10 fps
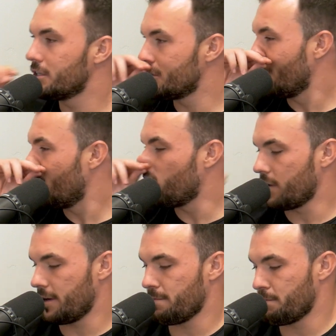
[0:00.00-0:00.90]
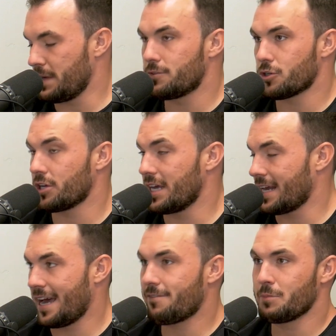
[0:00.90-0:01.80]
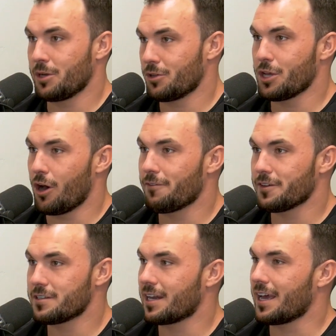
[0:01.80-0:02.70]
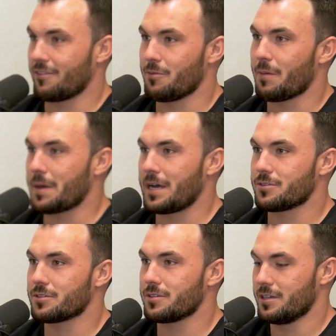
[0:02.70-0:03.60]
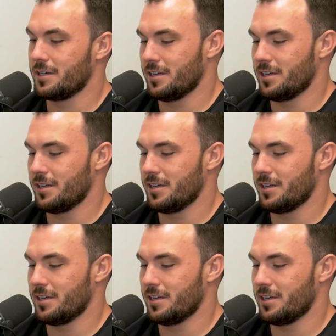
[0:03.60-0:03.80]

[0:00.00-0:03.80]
So beef jerky, and I have them here at the office, and I have them at my house.